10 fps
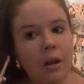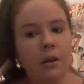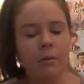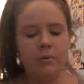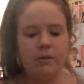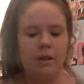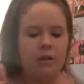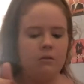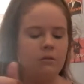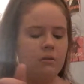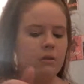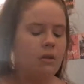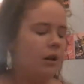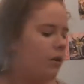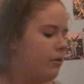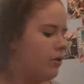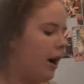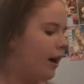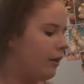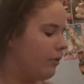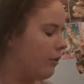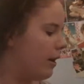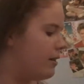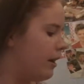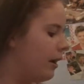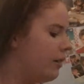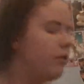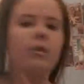what was I saying? I lose track of what I say.